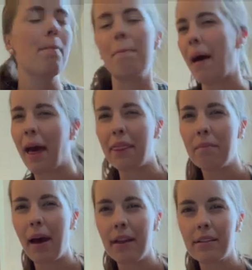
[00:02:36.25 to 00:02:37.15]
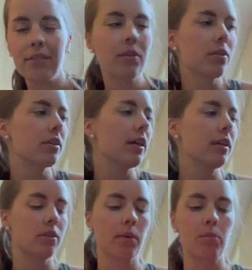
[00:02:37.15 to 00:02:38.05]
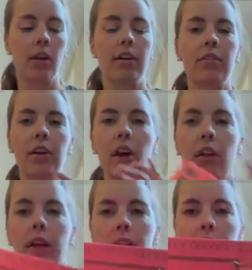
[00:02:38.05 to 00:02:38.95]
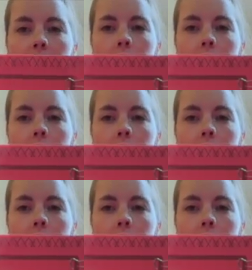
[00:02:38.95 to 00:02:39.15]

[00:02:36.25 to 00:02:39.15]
math mats, if you will say. So I'm trying to figure out like